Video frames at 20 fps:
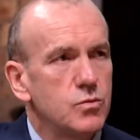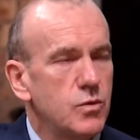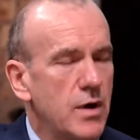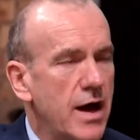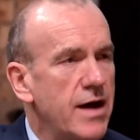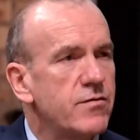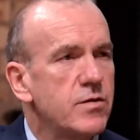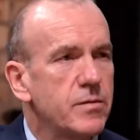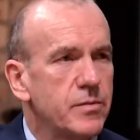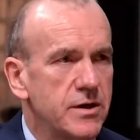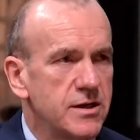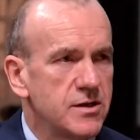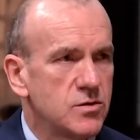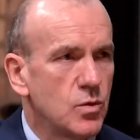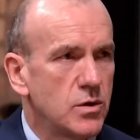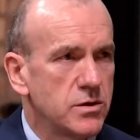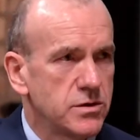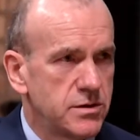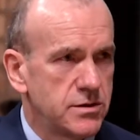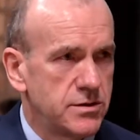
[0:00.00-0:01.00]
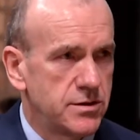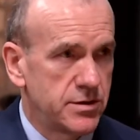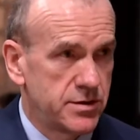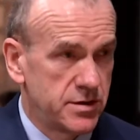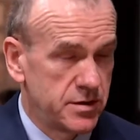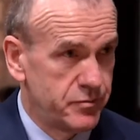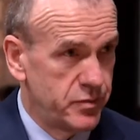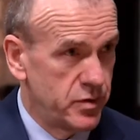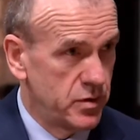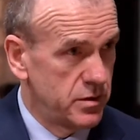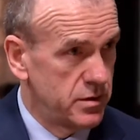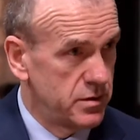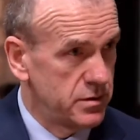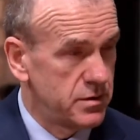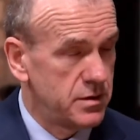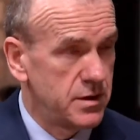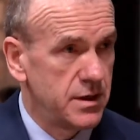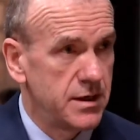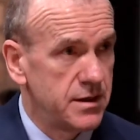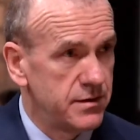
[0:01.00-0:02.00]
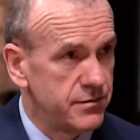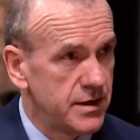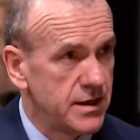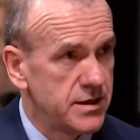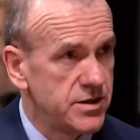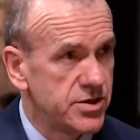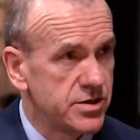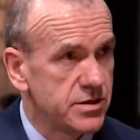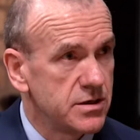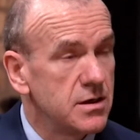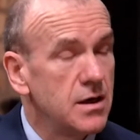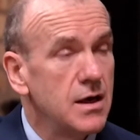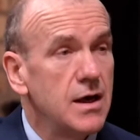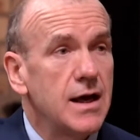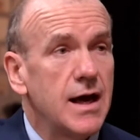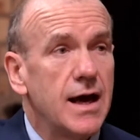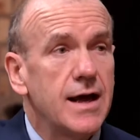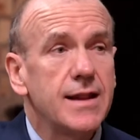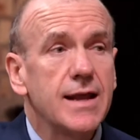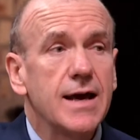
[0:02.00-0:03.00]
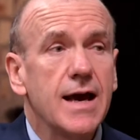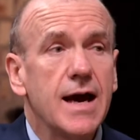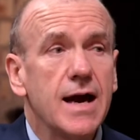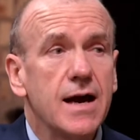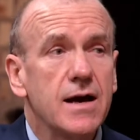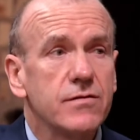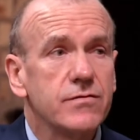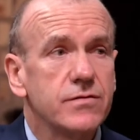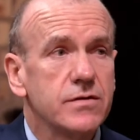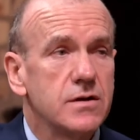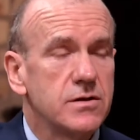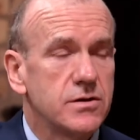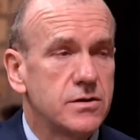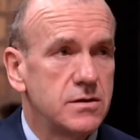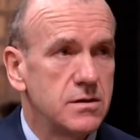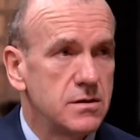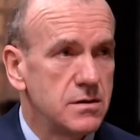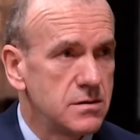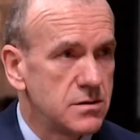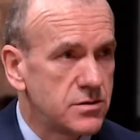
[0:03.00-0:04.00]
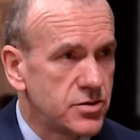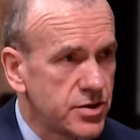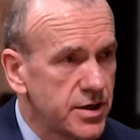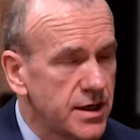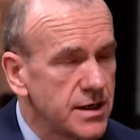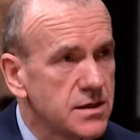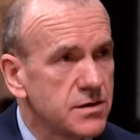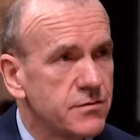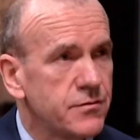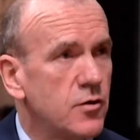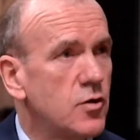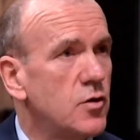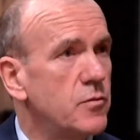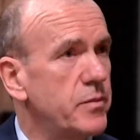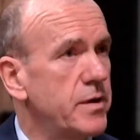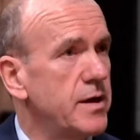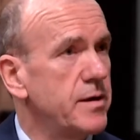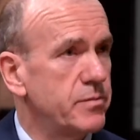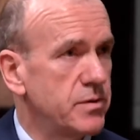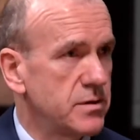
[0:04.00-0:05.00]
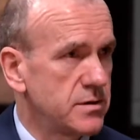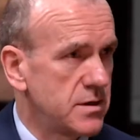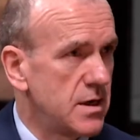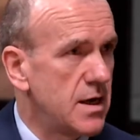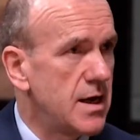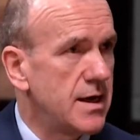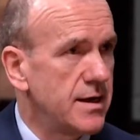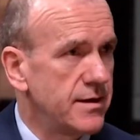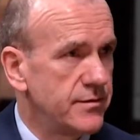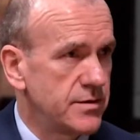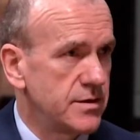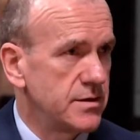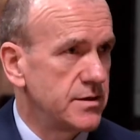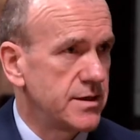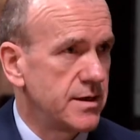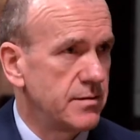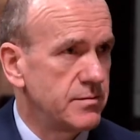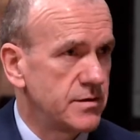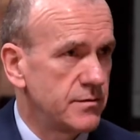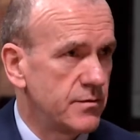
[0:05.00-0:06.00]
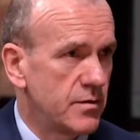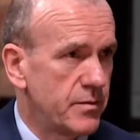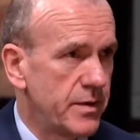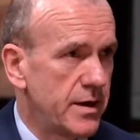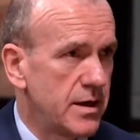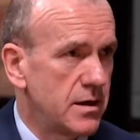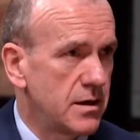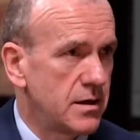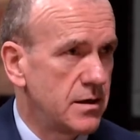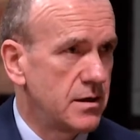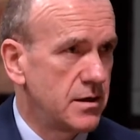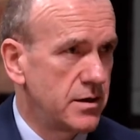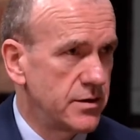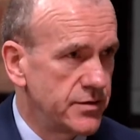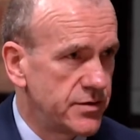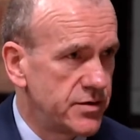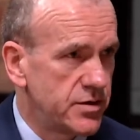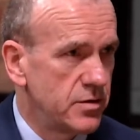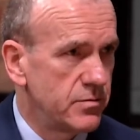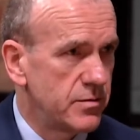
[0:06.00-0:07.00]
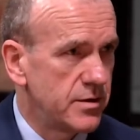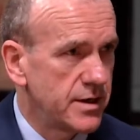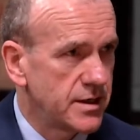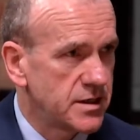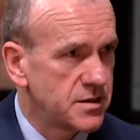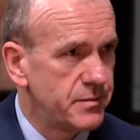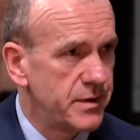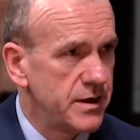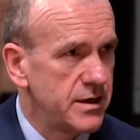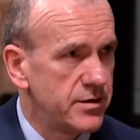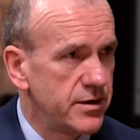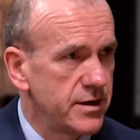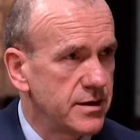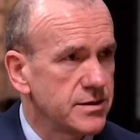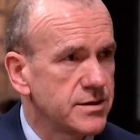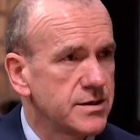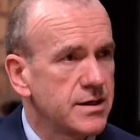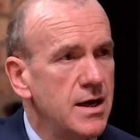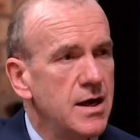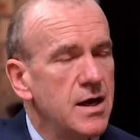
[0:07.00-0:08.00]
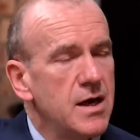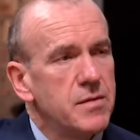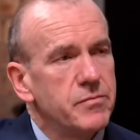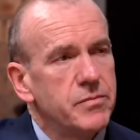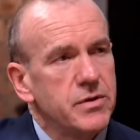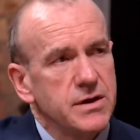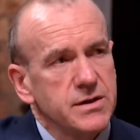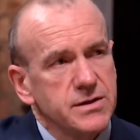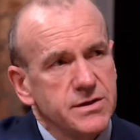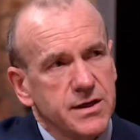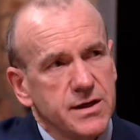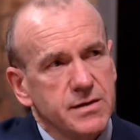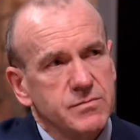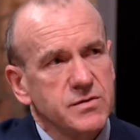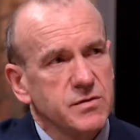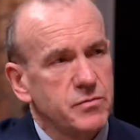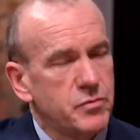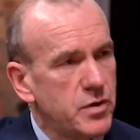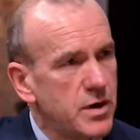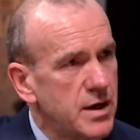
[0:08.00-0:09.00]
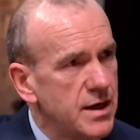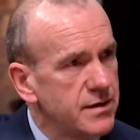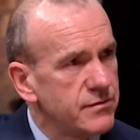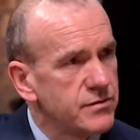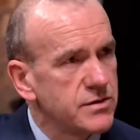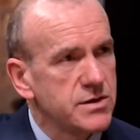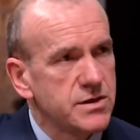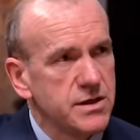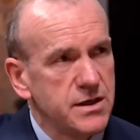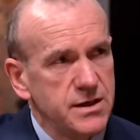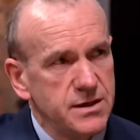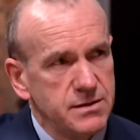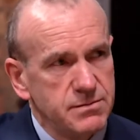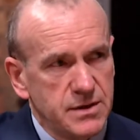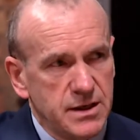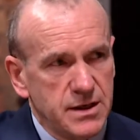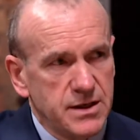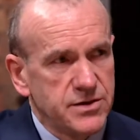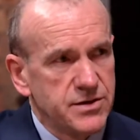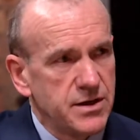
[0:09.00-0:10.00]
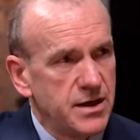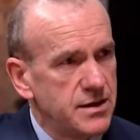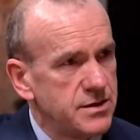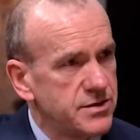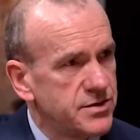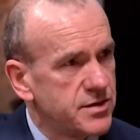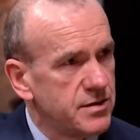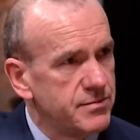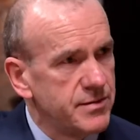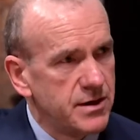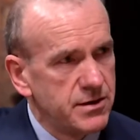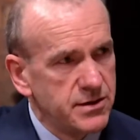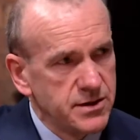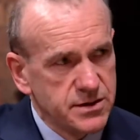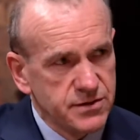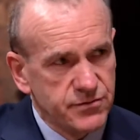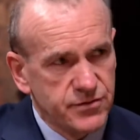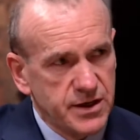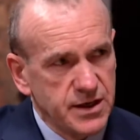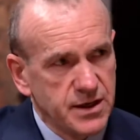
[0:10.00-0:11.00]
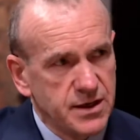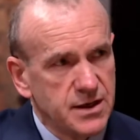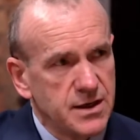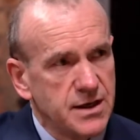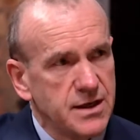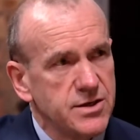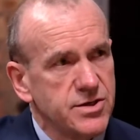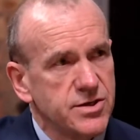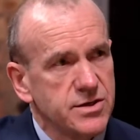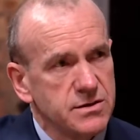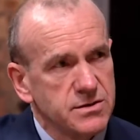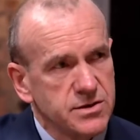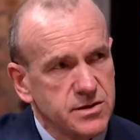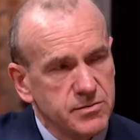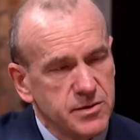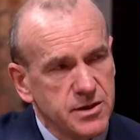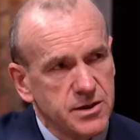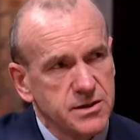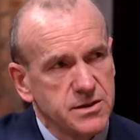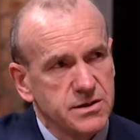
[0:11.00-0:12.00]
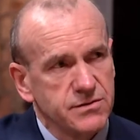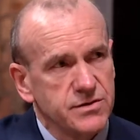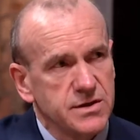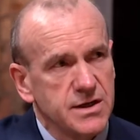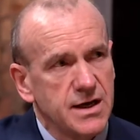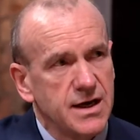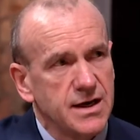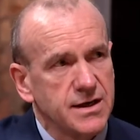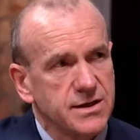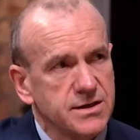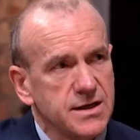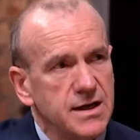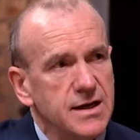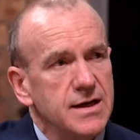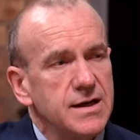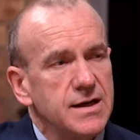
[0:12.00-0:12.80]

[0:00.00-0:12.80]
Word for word: Everybody's wanted to support the innovation, and they have transform people's lives in terms of a better consumer experience. But in terms of privacy, uh, some areas of regulation, some areas of tax,